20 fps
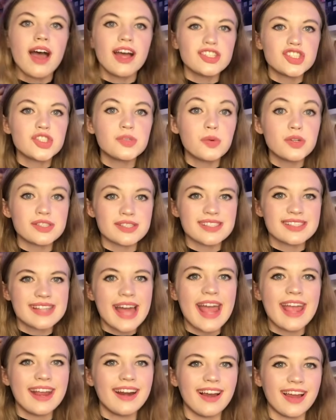And she wasn't
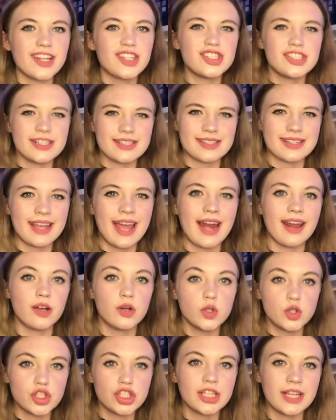saying, like, she doesn't get it. Of
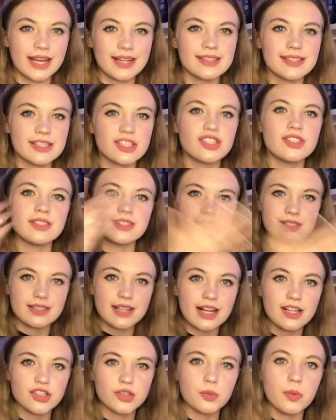course she gets it. She's an
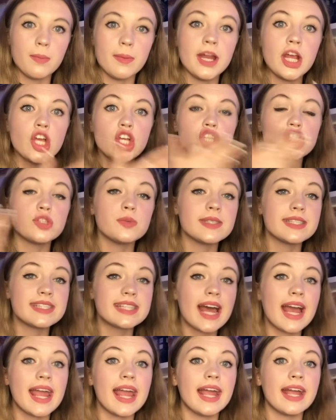intelligent woman. She was
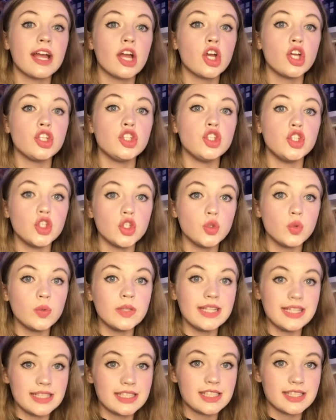saying, you
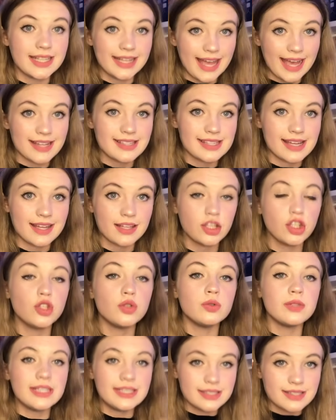need to get it.
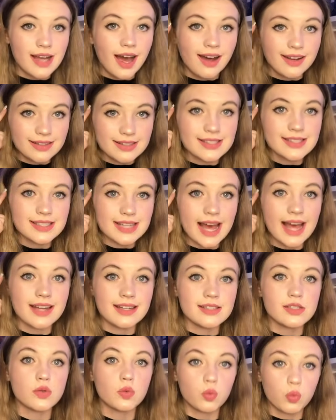You need to
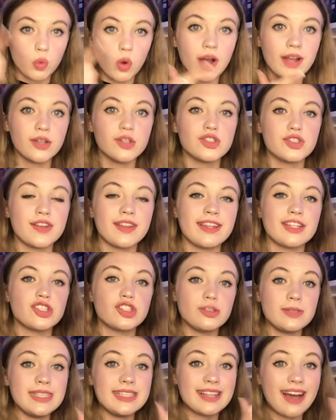understand why you're doing this.
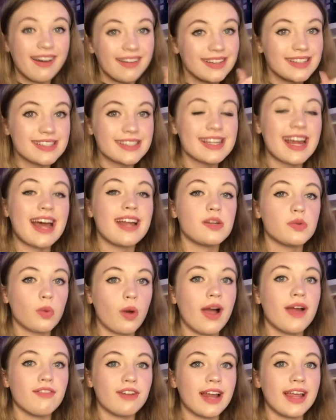You need to understand
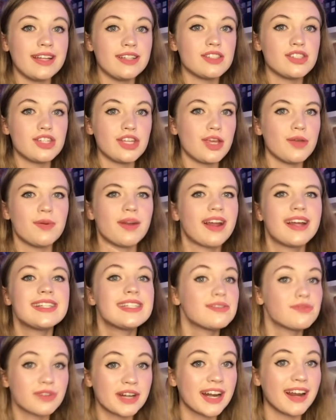why it relates to you. And I
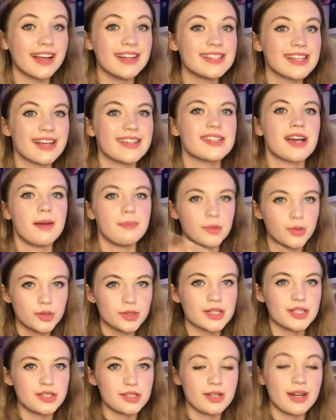didn't realise that at the time. Of
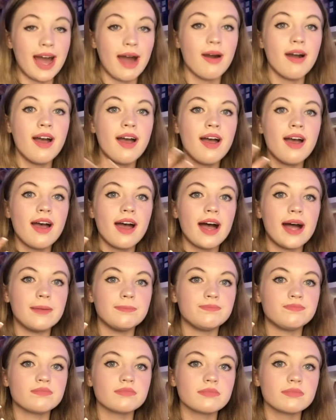course I do now.
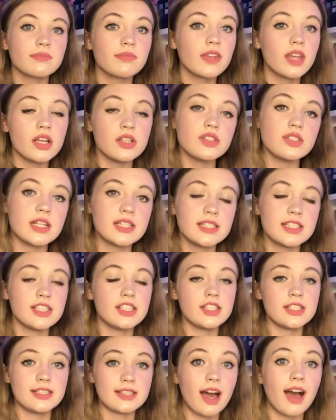I
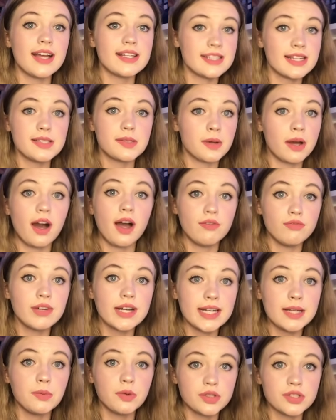said to her, I
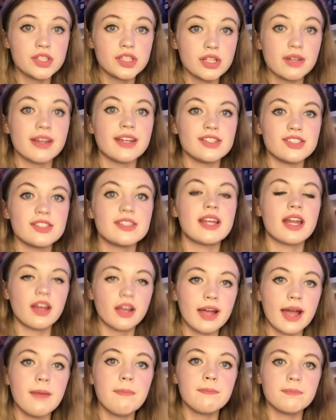really want to do it. And she said,
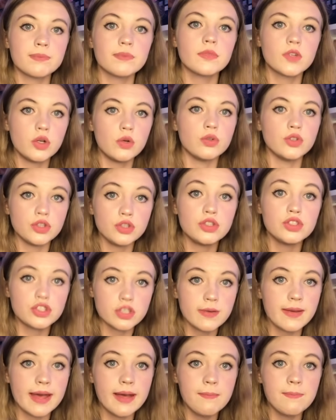okay, cool, you can
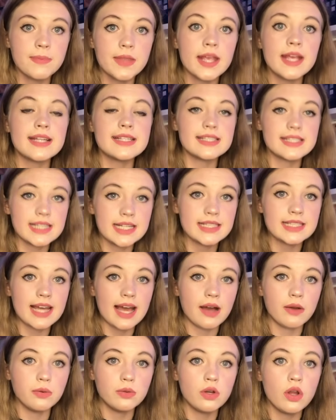do it. Sit
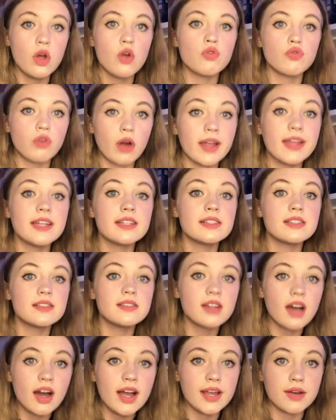down, write a
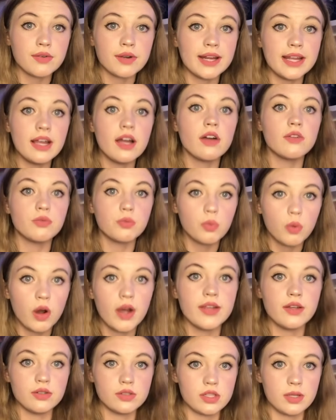diary of
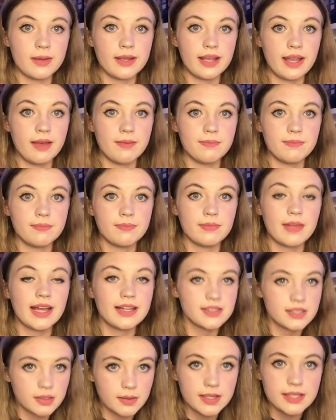why you're doing it.
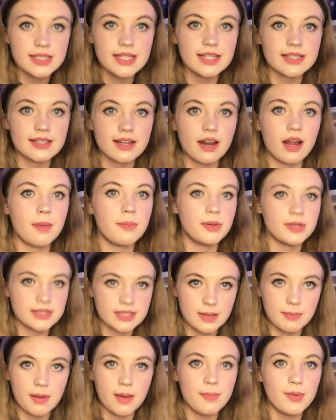And so I did, and I put
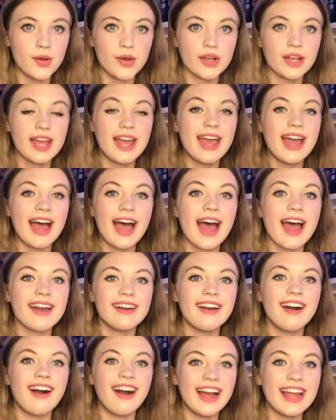it in my book.
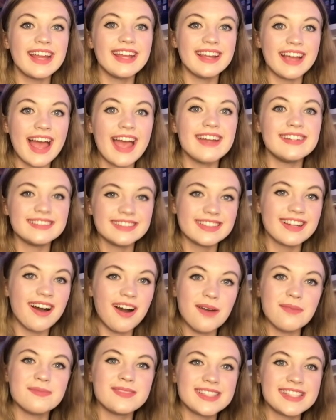And I ended
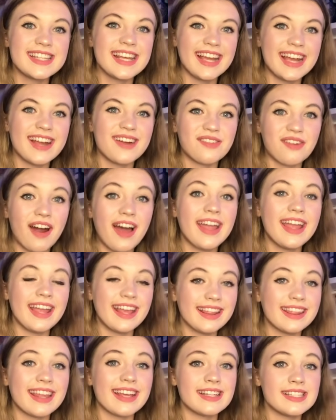up sitting
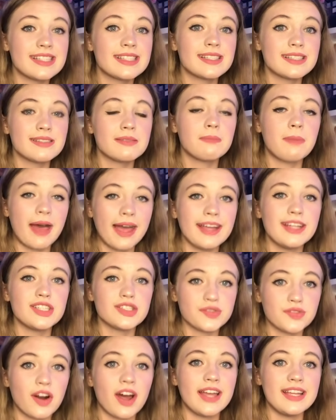writing this page
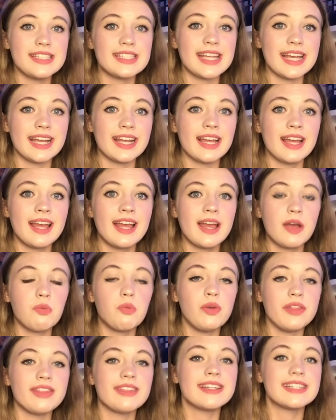of writing
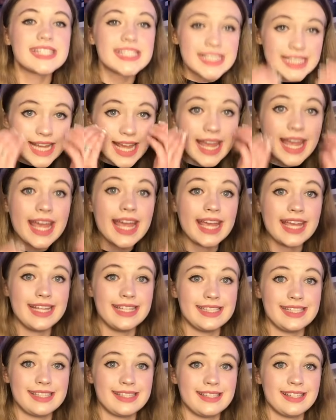with
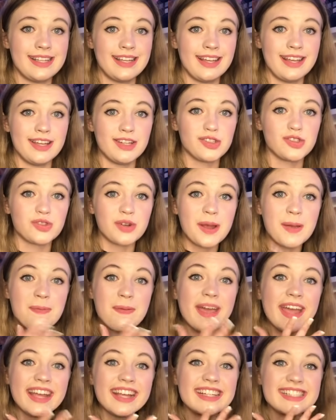tears
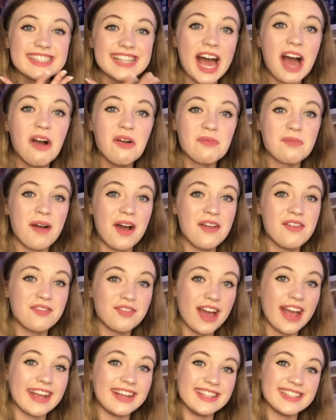dripping down my
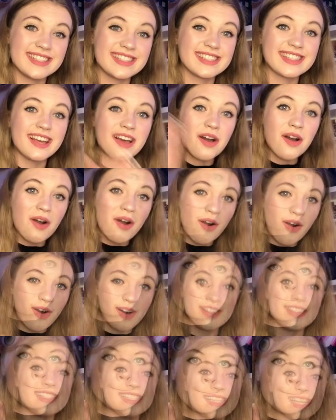face
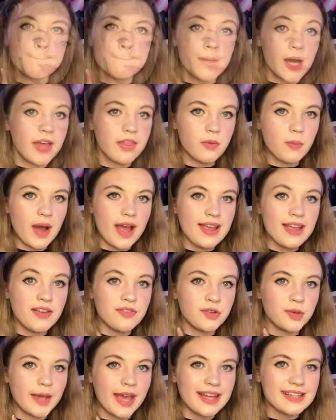onto the page. By the way,
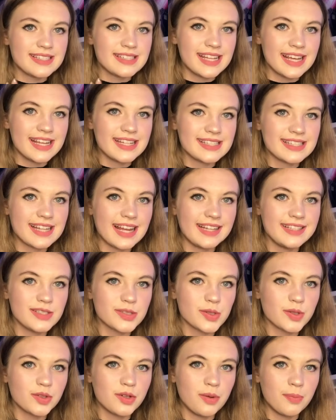if you get tear stains
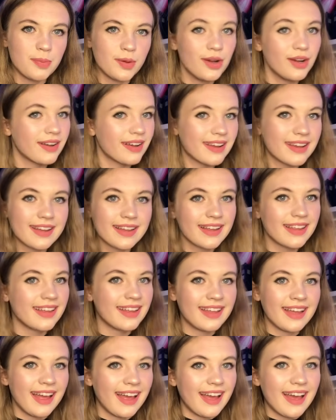on your book,
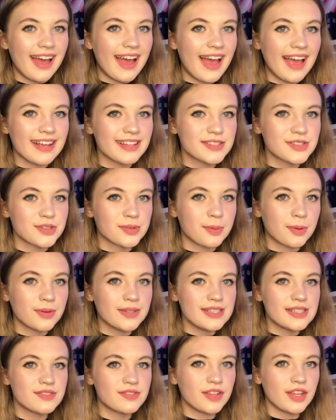extra
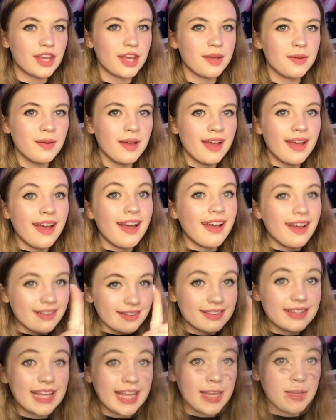points for you.
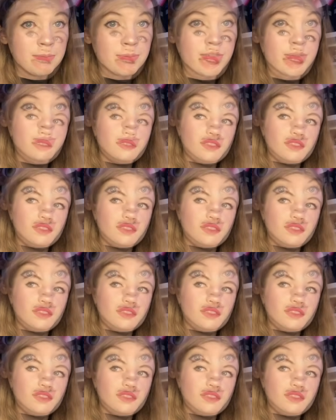Keep them